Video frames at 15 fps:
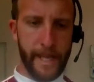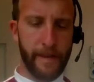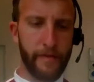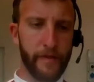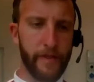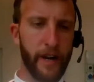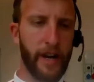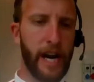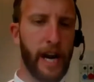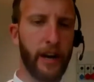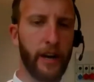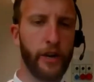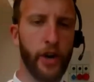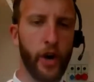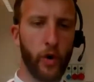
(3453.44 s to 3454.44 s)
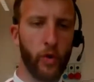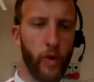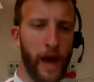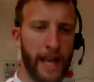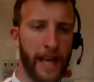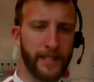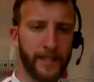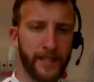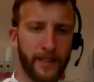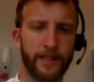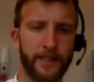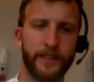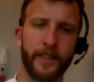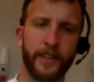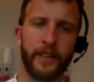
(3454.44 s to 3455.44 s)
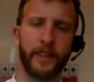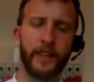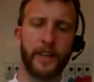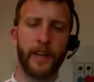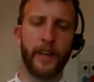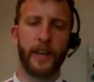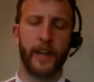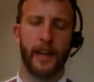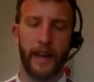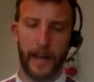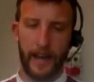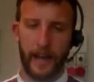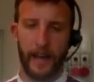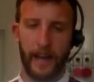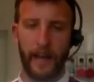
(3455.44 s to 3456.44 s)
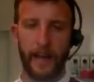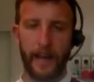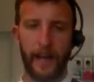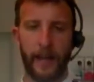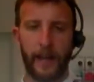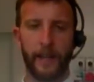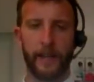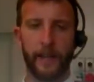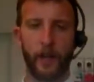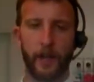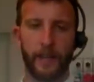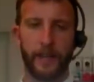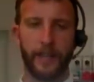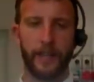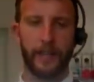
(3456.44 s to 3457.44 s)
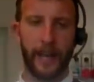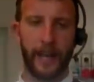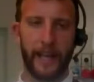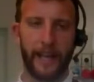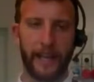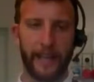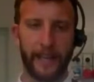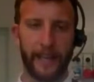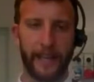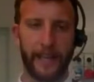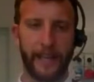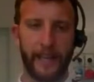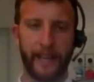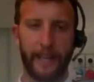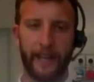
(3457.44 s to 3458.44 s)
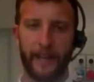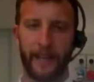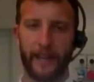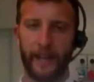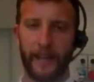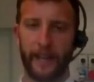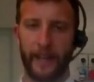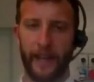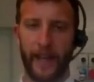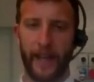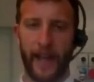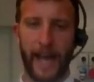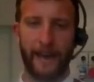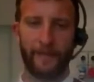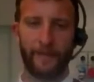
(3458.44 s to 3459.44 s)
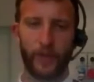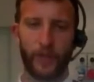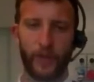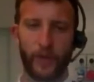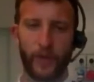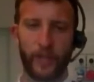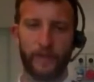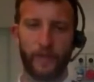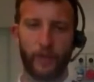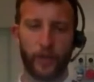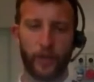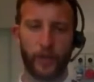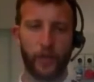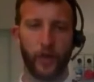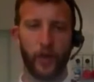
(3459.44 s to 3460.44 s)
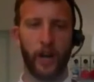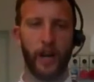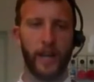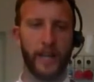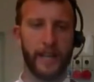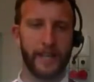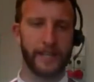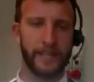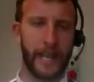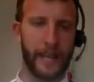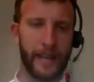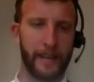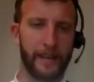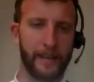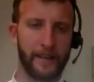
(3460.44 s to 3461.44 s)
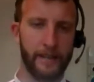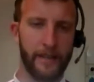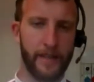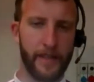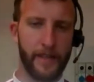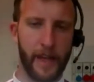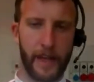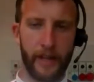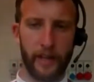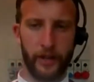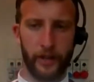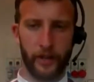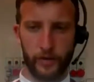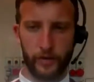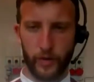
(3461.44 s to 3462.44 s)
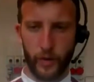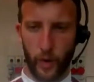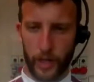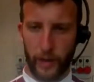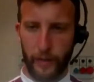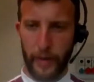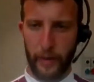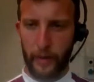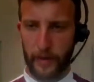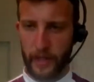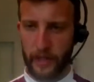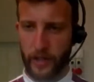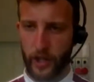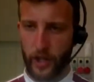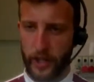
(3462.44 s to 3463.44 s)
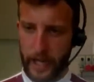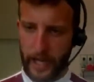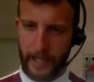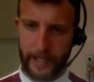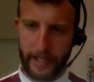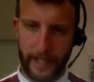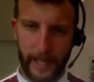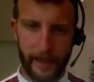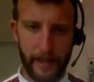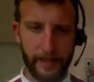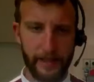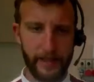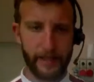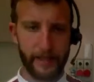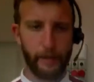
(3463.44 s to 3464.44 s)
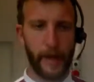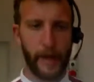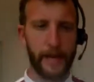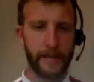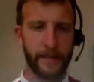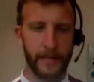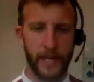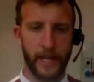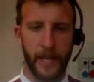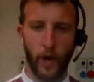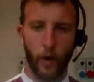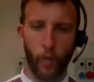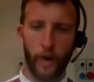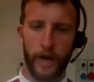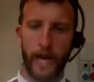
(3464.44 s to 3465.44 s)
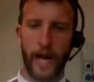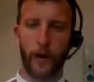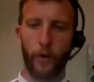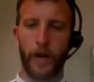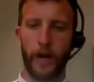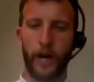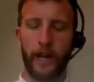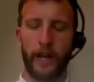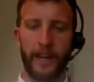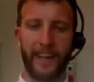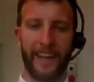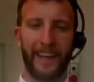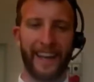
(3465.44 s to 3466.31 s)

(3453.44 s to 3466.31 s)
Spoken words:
If there are no questions, the only thing that I have to do is for sure saying thank you to all the people that join us and that spent 1 hour